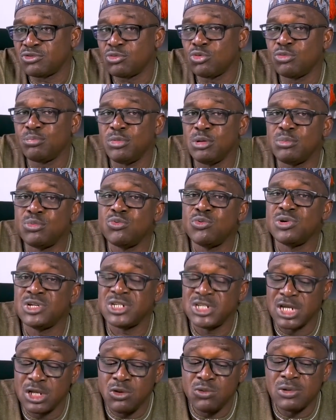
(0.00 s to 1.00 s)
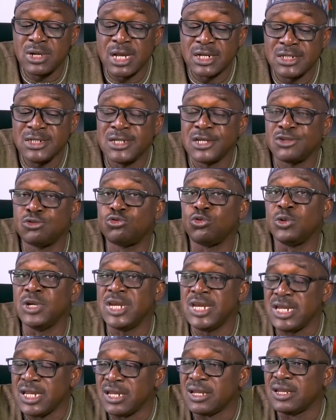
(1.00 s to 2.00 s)
So people will tell you that yes,
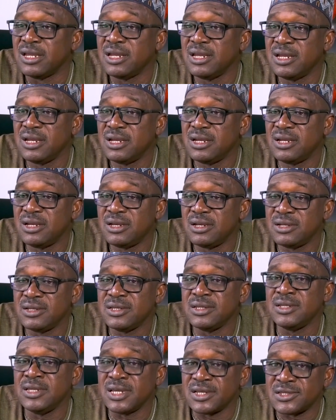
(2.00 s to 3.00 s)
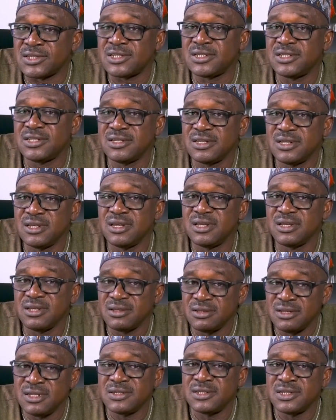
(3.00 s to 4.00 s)
today, yes,
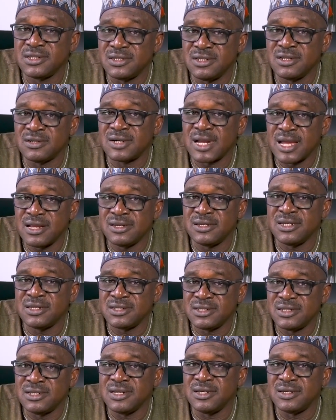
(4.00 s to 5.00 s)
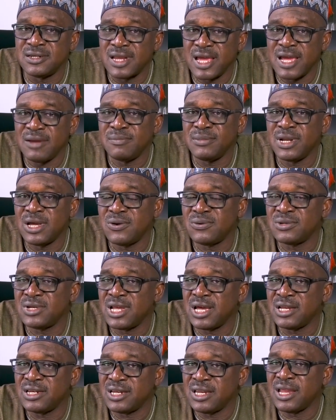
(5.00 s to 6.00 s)
this is the time now
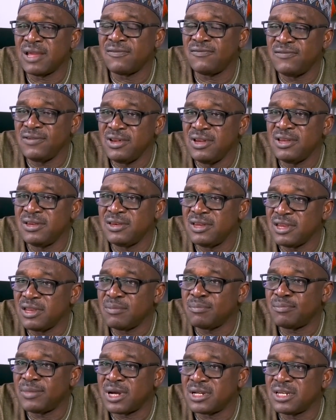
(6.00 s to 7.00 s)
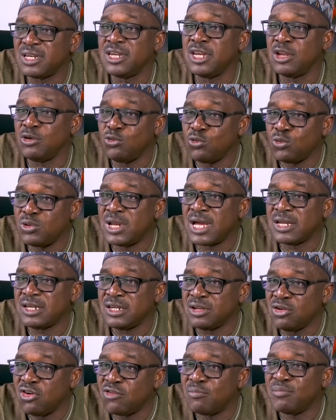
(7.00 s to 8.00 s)
that they are feeling the impact. They know that the
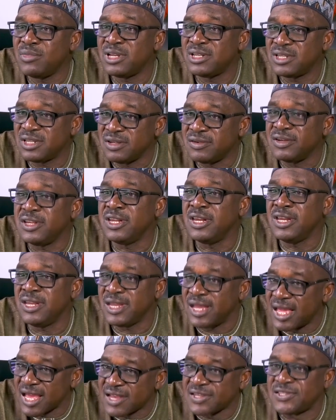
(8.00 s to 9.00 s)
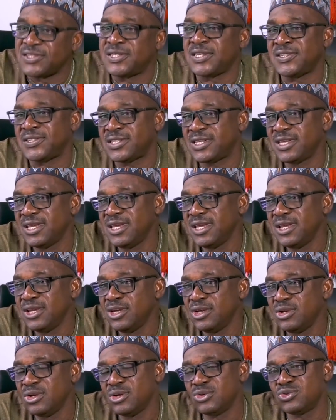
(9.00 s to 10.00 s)
government really exists.
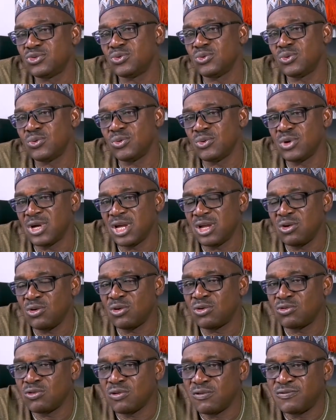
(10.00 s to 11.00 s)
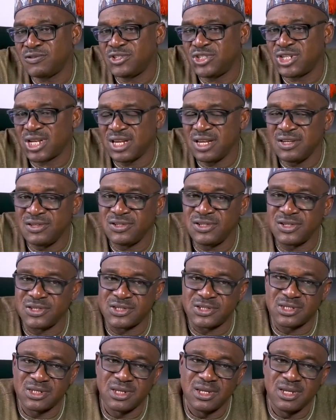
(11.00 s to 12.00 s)
So a lot of challenges.